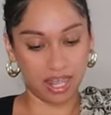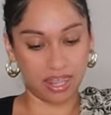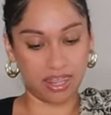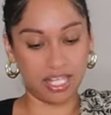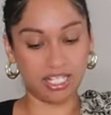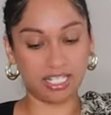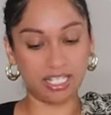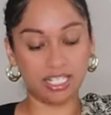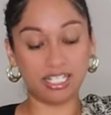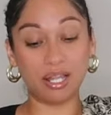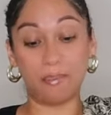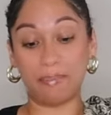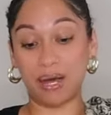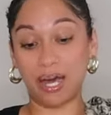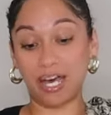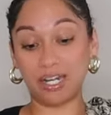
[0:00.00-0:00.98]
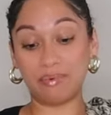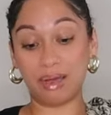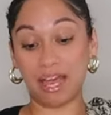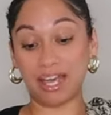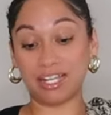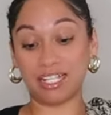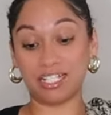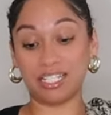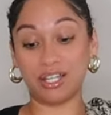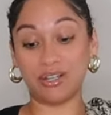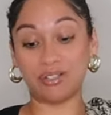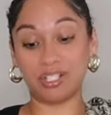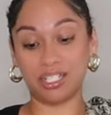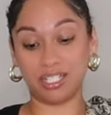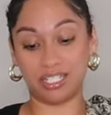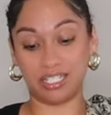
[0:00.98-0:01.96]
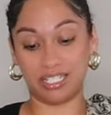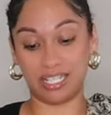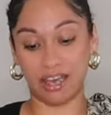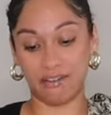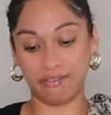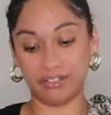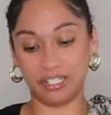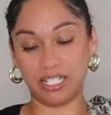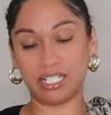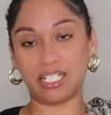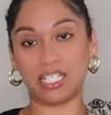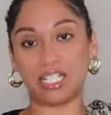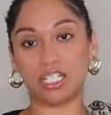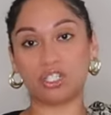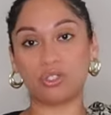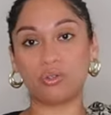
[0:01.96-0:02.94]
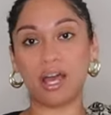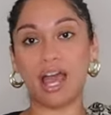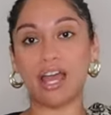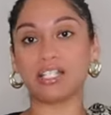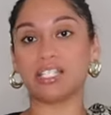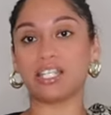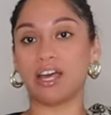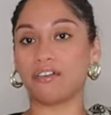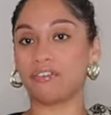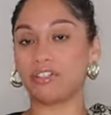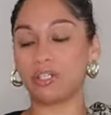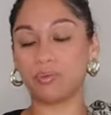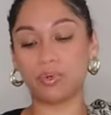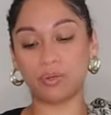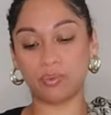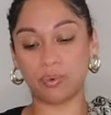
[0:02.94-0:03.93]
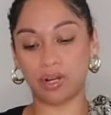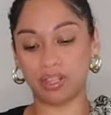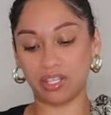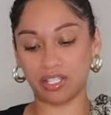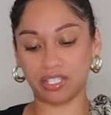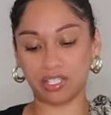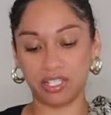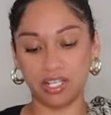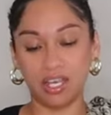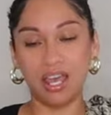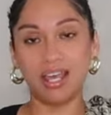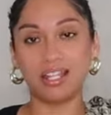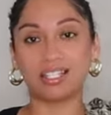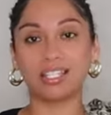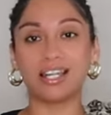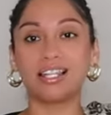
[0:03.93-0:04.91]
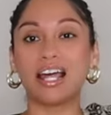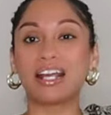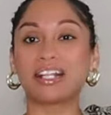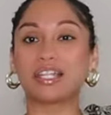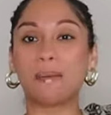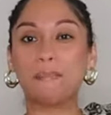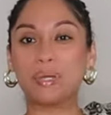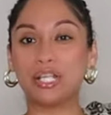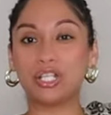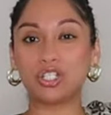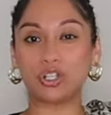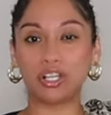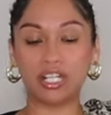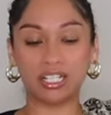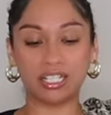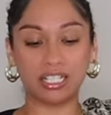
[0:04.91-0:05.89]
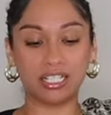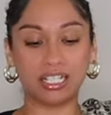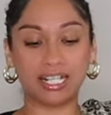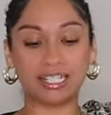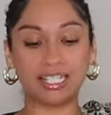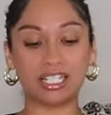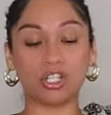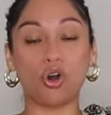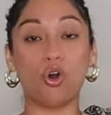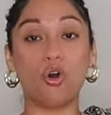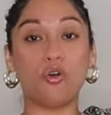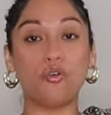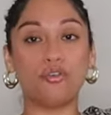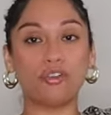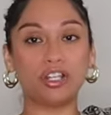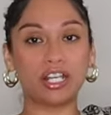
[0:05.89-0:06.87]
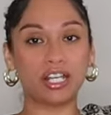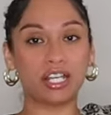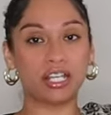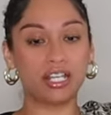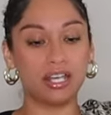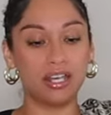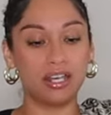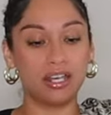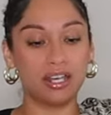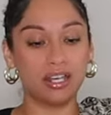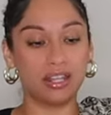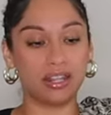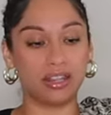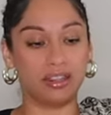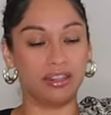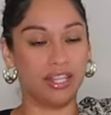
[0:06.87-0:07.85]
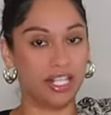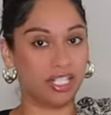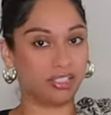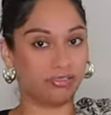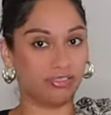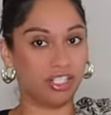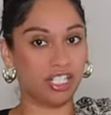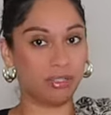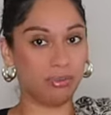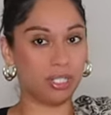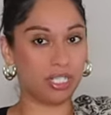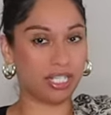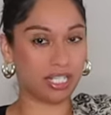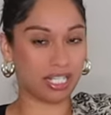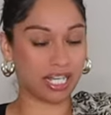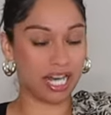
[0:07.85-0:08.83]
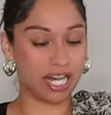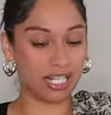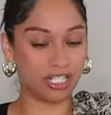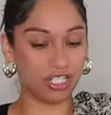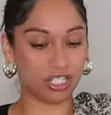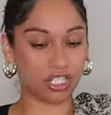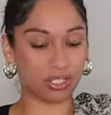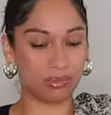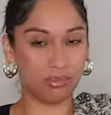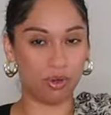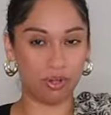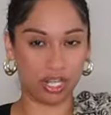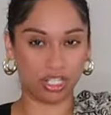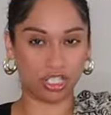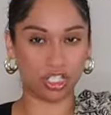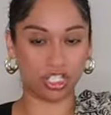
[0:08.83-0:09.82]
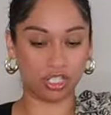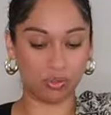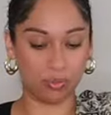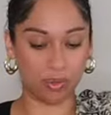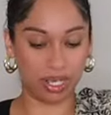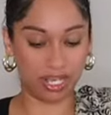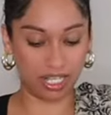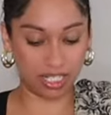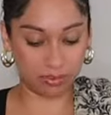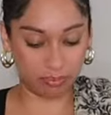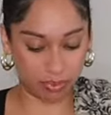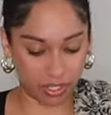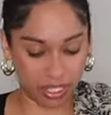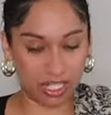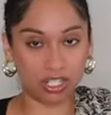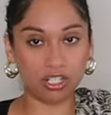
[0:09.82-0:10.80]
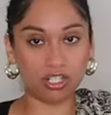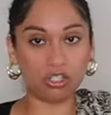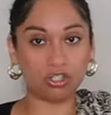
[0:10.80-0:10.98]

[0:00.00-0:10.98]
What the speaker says: this is the bottom. I can tell this is definitely see-through. I definitely would wear this to like the beach or anything like this. Hopefully this fits me because it kind of looks small, like just the waist, but it's